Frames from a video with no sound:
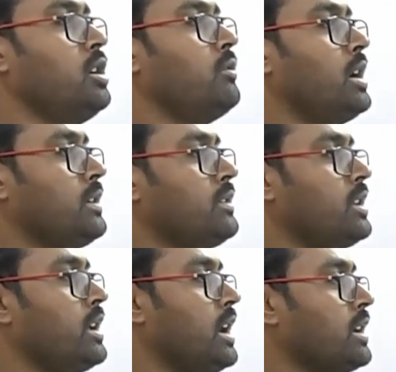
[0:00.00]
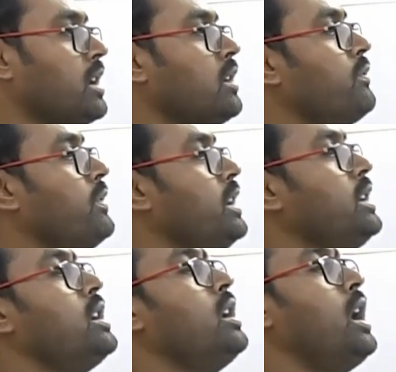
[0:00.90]
Whatever the electric
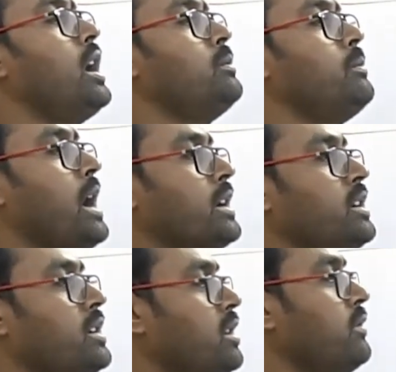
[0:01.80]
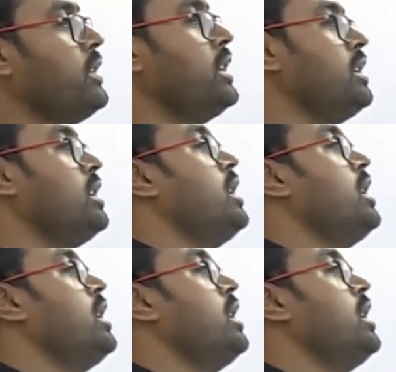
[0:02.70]
field and magnetic field